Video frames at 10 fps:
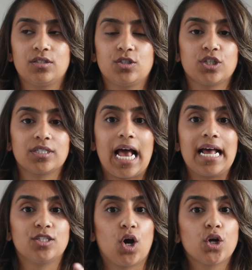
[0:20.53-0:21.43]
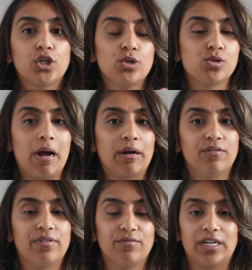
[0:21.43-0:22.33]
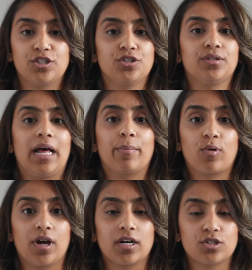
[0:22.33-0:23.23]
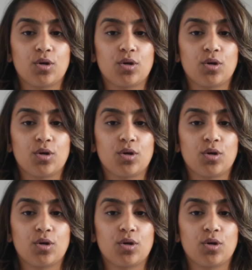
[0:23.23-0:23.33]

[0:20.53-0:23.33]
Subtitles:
just adds a huge amount of inflation to that product.